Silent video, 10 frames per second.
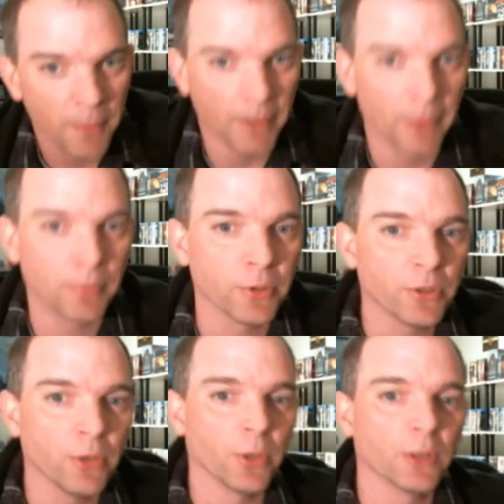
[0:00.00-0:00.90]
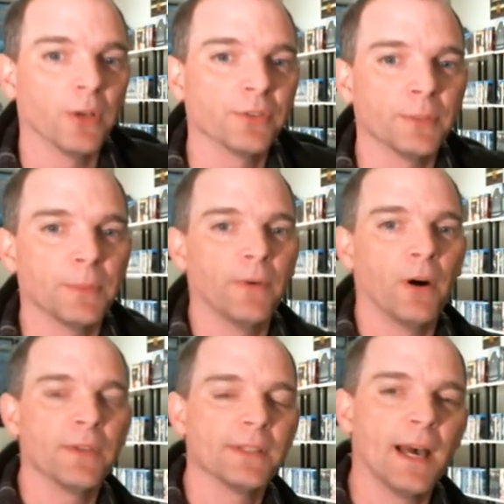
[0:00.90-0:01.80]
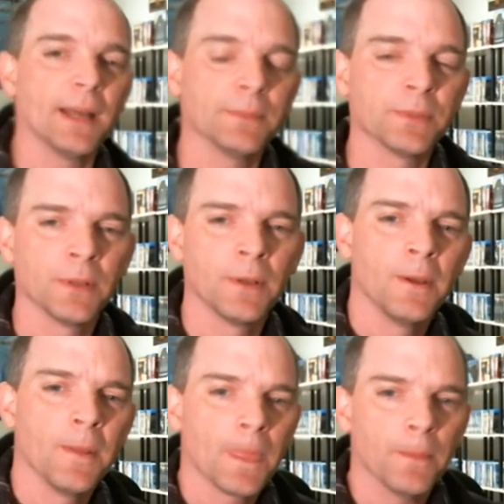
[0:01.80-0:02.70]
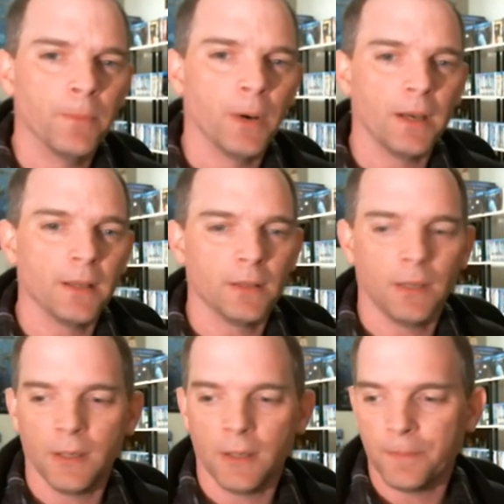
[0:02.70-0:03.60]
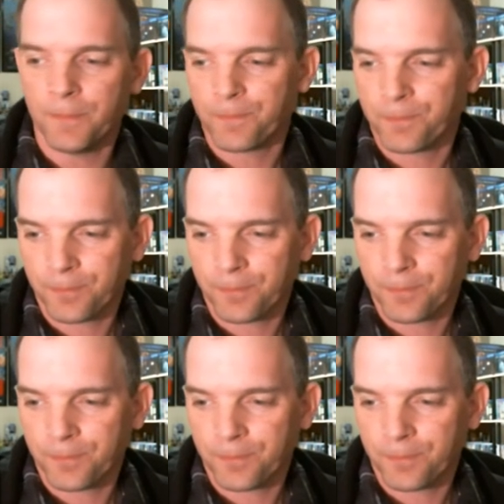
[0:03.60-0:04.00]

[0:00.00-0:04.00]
But I'm going to show you a close-up of all these items. But um,